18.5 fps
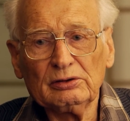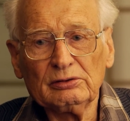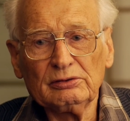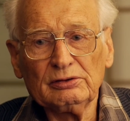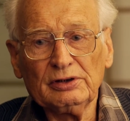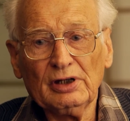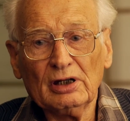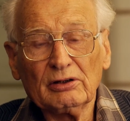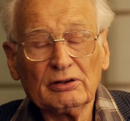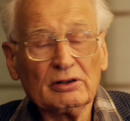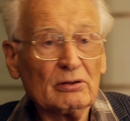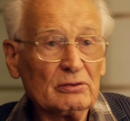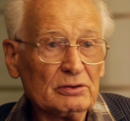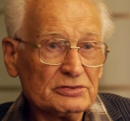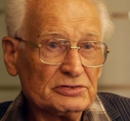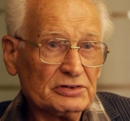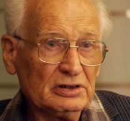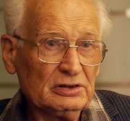now
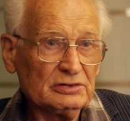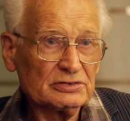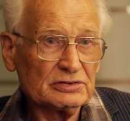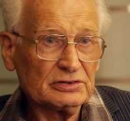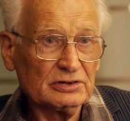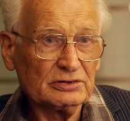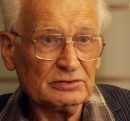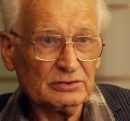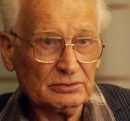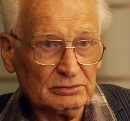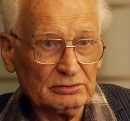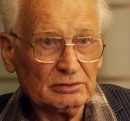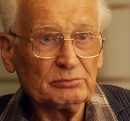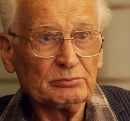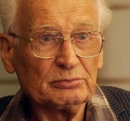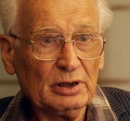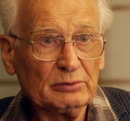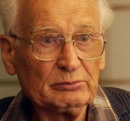known as the Institute, the
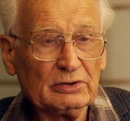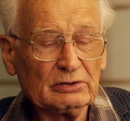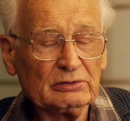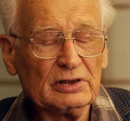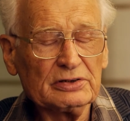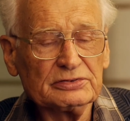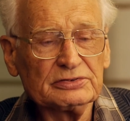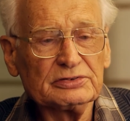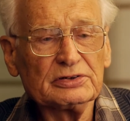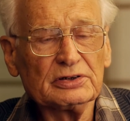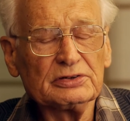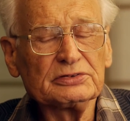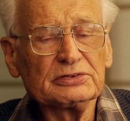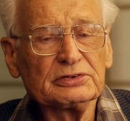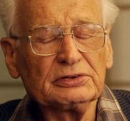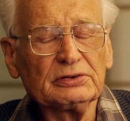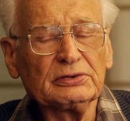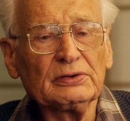Public Relations
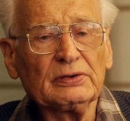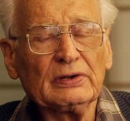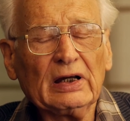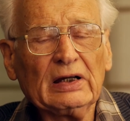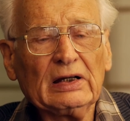Institute.